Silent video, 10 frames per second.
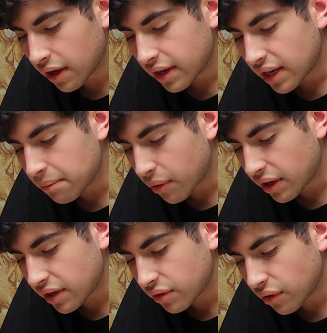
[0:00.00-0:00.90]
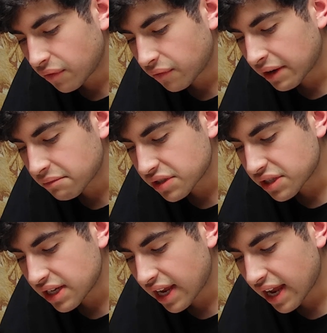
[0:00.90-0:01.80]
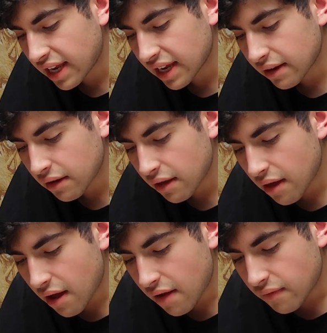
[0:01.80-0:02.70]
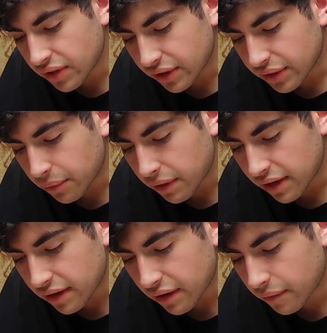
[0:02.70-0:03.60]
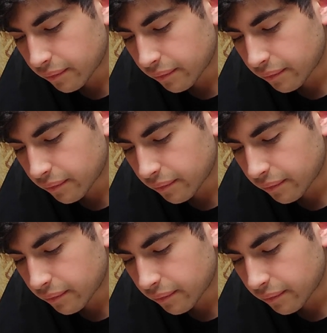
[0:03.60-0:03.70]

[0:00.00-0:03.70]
He pointed to a framed sheet hanging near the window,